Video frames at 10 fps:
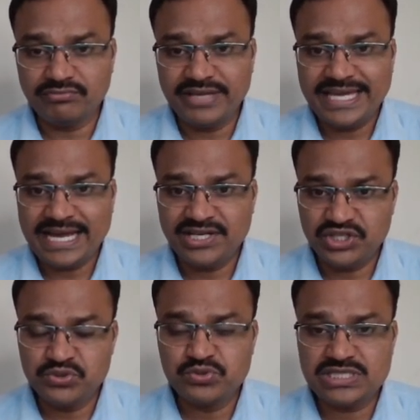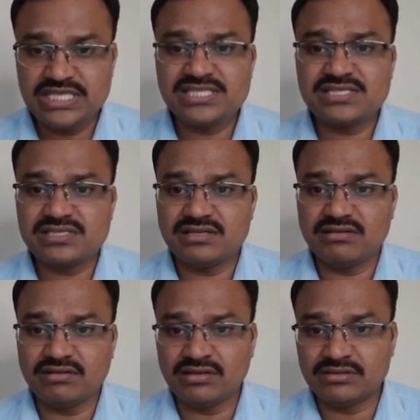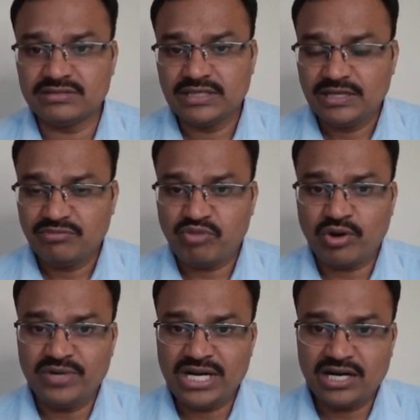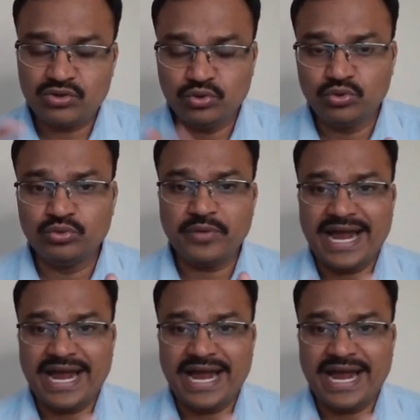we can use this formula to